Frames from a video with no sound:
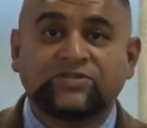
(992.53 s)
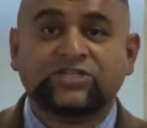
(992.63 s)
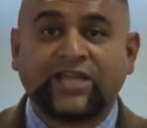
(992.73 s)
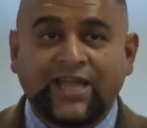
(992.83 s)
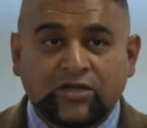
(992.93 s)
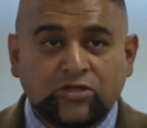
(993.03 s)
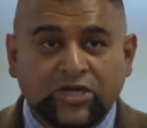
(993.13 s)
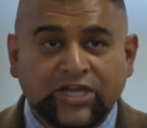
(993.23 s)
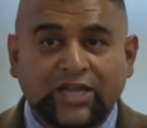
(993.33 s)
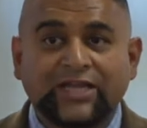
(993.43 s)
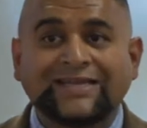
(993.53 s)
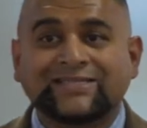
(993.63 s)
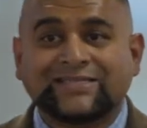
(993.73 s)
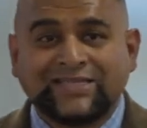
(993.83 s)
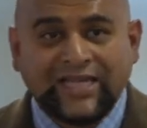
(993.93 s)
to take a look at it,
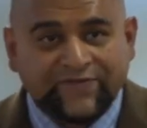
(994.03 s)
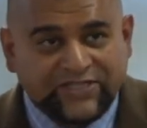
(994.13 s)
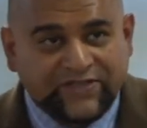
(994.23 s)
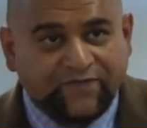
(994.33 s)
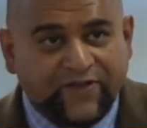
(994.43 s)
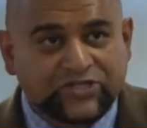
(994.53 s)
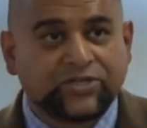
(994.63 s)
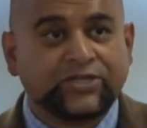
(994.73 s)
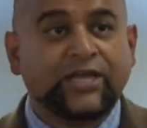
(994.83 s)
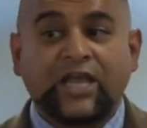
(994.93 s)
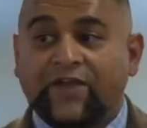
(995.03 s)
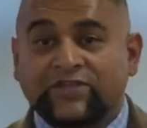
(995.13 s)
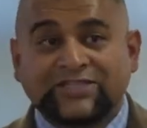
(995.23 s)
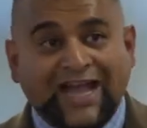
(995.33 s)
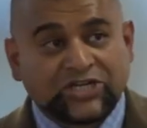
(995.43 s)
see if it's efficient, if
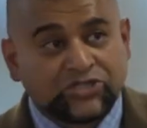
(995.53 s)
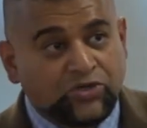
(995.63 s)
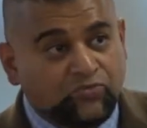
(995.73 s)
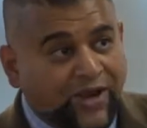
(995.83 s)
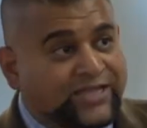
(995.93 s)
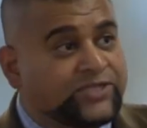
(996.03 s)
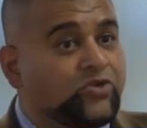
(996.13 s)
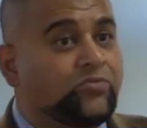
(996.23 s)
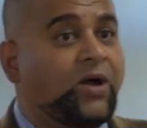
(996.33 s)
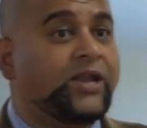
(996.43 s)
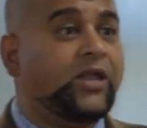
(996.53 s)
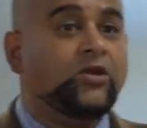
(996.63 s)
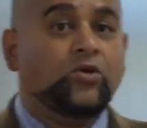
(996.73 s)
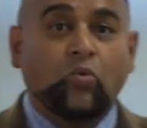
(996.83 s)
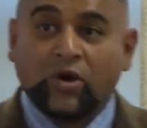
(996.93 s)
it's actually raising you money.
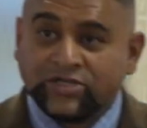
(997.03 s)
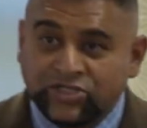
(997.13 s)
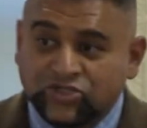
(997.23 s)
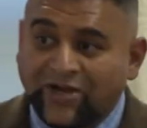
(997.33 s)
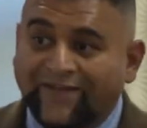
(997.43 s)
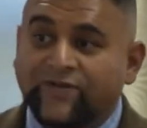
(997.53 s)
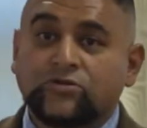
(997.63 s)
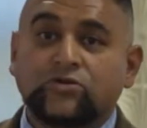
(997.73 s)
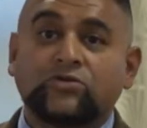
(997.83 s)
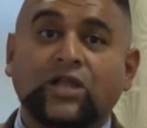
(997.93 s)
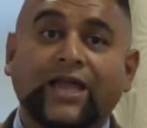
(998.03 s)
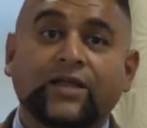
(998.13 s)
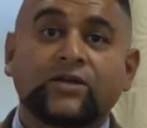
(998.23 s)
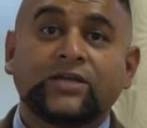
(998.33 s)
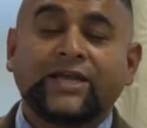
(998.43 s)
What does the traffic look
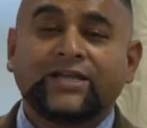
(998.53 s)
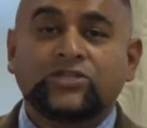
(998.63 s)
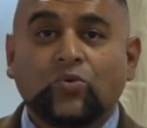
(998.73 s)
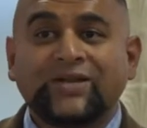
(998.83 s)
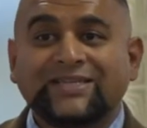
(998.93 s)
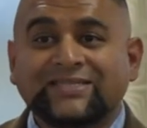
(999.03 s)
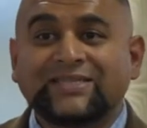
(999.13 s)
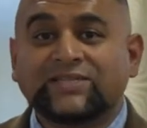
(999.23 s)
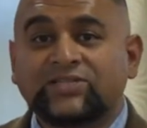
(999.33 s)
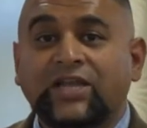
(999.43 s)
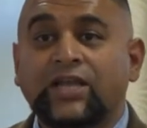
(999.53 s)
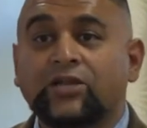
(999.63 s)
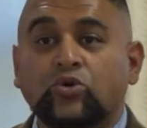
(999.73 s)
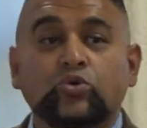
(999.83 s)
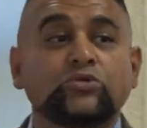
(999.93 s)
like? In
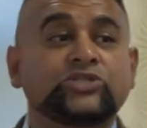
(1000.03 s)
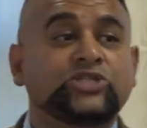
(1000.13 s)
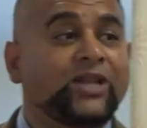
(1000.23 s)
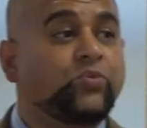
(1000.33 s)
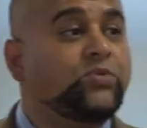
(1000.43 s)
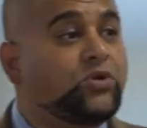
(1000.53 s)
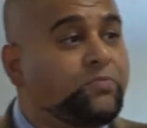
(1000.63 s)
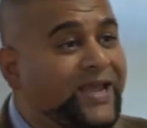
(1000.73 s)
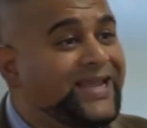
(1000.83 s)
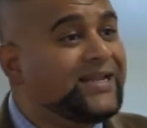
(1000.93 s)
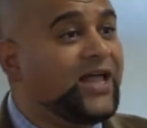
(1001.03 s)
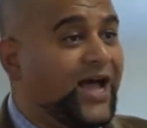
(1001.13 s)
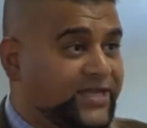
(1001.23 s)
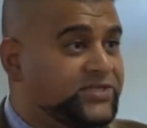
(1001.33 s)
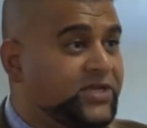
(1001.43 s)
2016, Google said we will
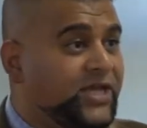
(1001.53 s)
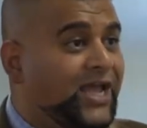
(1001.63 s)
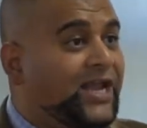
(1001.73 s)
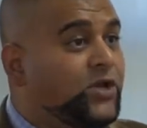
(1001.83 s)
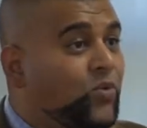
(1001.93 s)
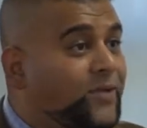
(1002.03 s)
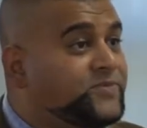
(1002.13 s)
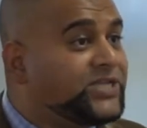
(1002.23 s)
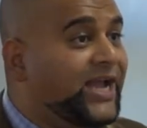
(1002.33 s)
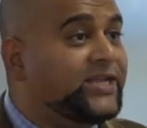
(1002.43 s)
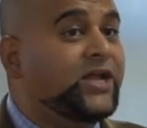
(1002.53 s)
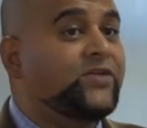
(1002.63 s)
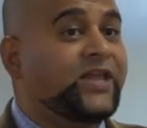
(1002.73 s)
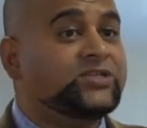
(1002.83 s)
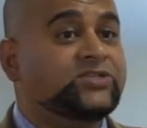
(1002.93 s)
penalize any website
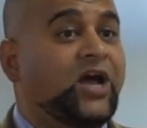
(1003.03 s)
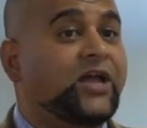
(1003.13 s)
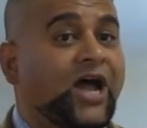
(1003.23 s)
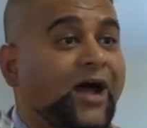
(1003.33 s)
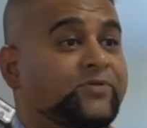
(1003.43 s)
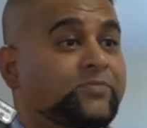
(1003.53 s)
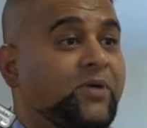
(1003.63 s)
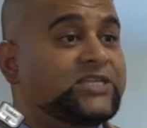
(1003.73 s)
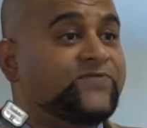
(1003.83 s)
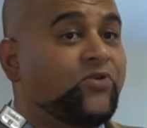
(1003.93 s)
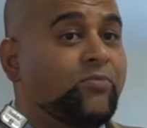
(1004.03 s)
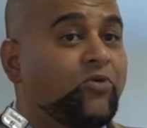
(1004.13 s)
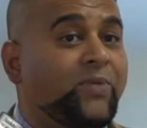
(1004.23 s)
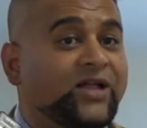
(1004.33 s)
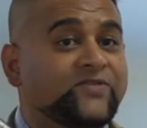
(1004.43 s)
that is not optimized for a
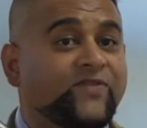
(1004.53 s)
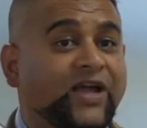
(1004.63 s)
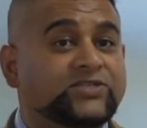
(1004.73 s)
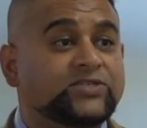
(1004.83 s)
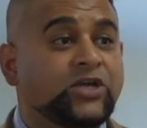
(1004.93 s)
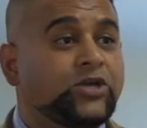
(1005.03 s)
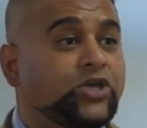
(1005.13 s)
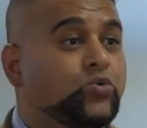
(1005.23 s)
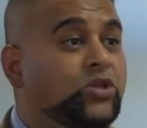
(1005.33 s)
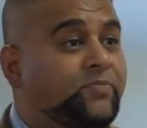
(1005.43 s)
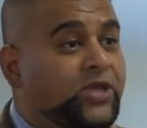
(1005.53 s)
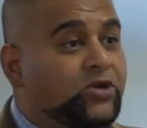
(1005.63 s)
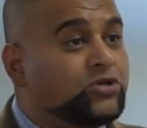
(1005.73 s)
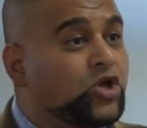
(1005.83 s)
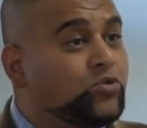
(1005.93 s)
mobile device. You will
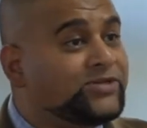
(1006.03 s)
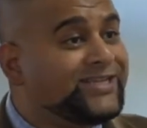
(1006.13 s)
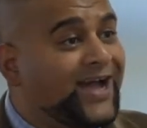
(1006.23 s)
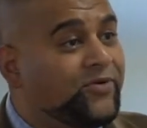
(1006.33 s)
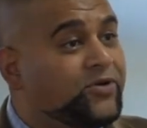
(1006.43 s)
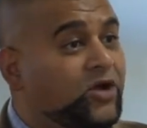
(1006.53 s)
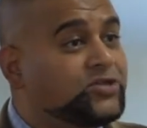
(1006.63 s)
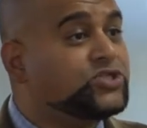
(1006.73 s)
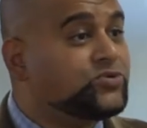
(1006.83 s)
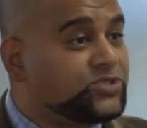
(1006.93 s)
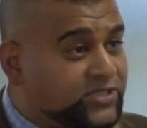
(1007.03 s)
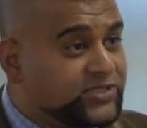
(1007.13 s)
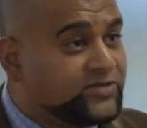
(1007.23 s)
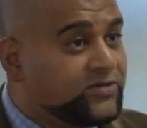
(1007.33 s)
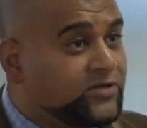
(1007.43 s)
appear lower down on searches.